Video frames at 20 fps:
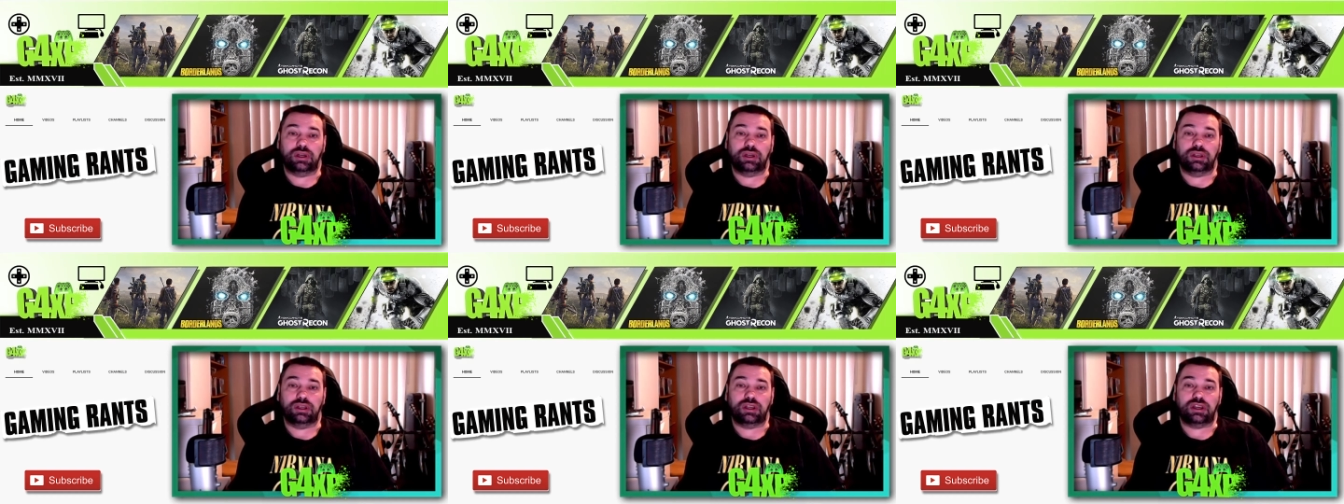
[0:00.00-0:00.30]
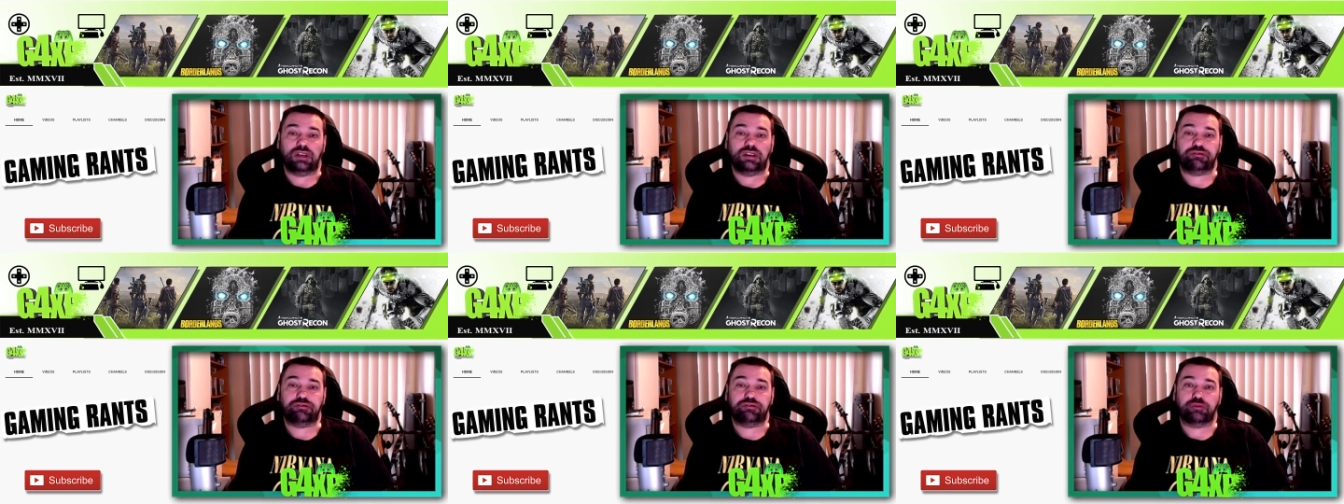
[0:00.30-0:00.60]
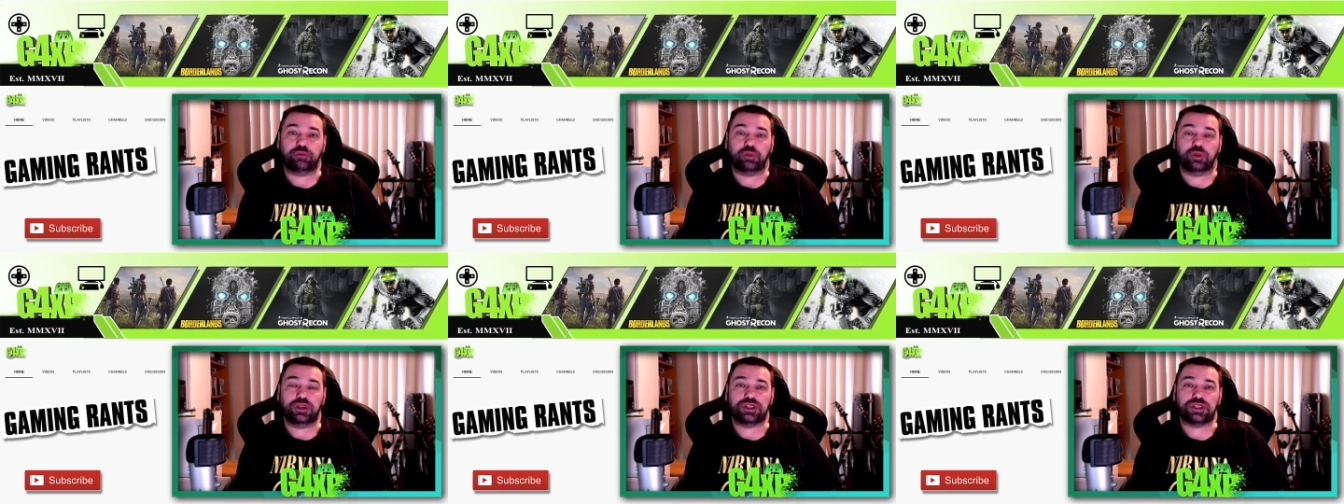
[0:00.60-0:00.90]
if
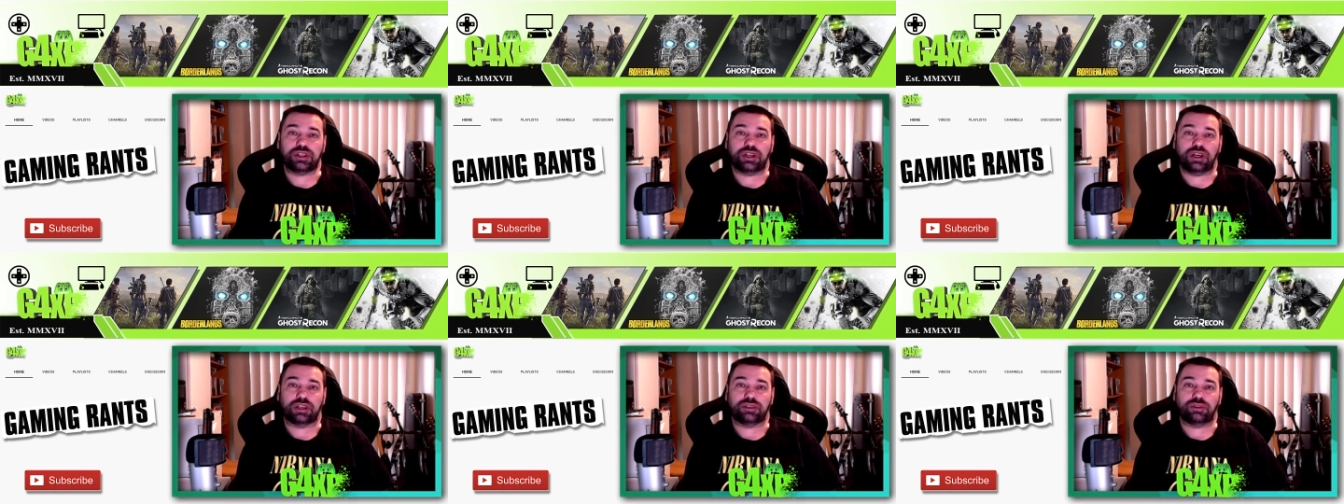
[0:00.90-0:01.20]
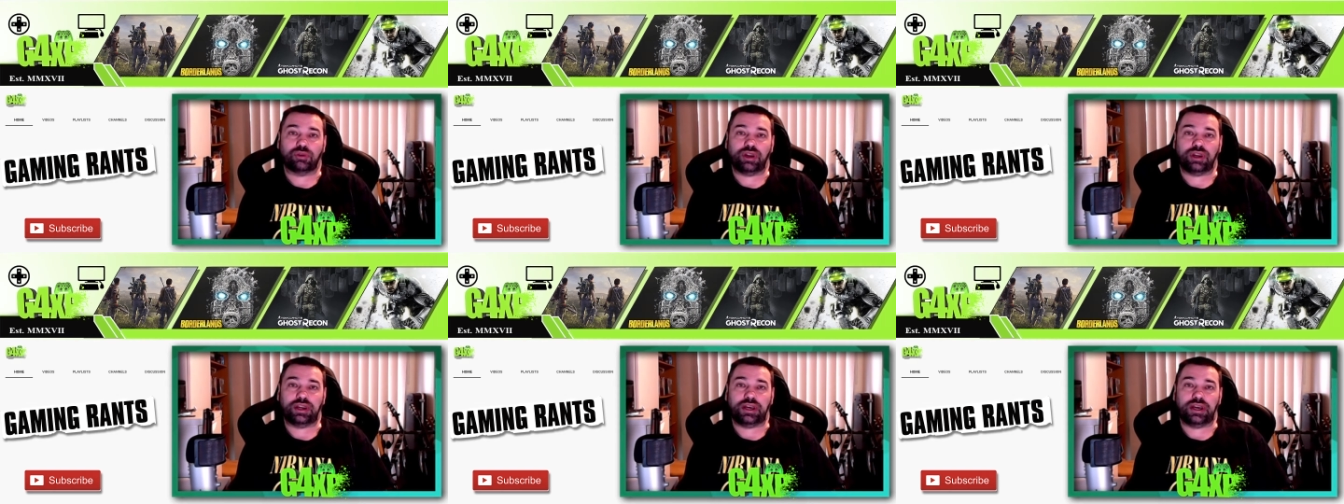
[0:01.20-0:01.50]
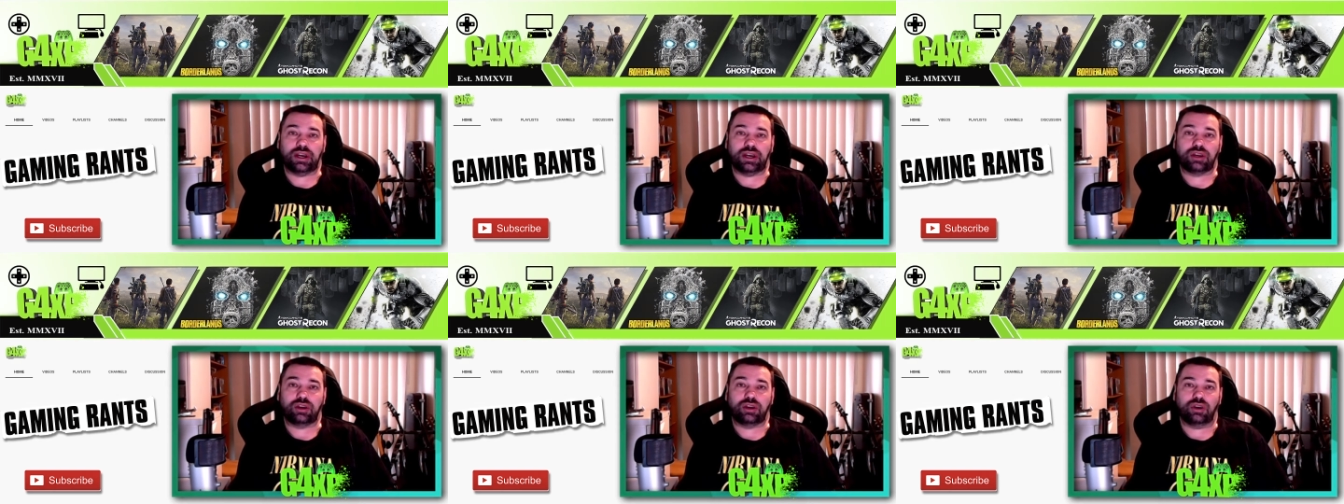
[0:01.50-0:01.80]
we start to run
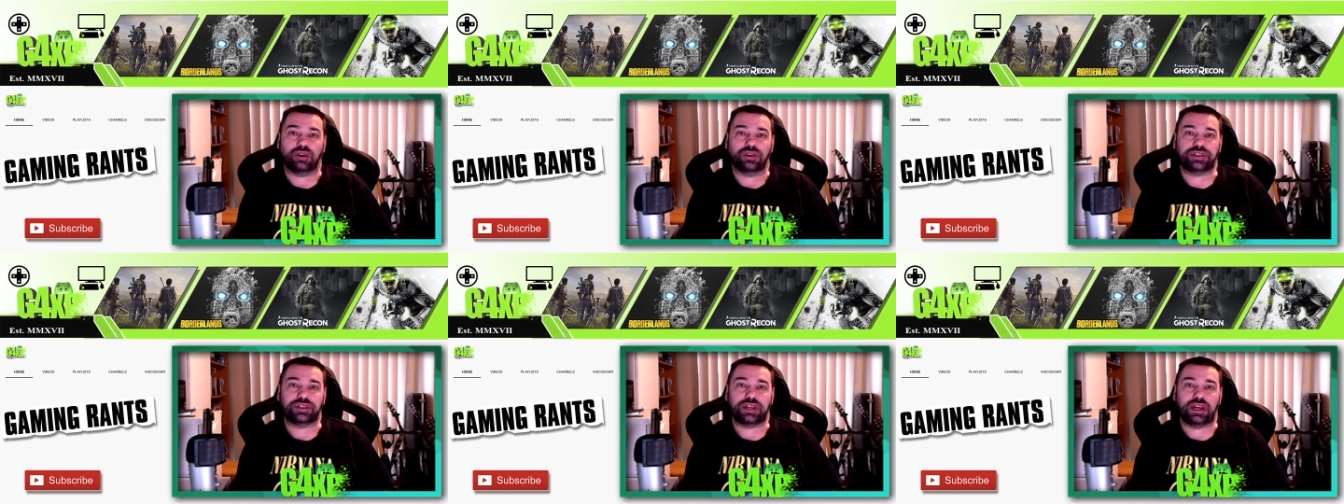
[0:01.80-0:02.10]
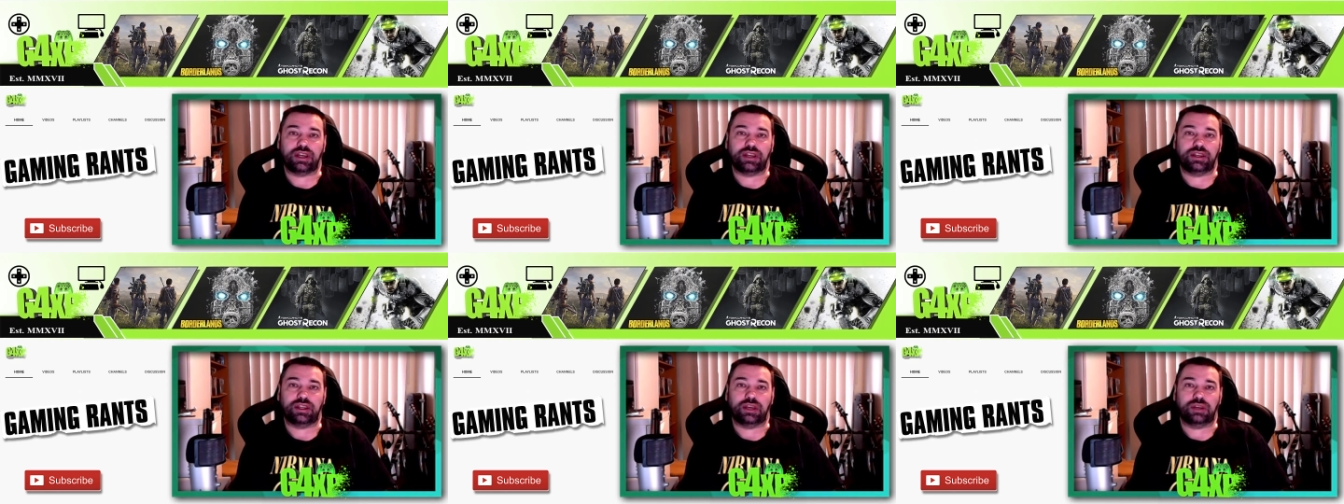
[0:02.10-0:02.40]
out of content,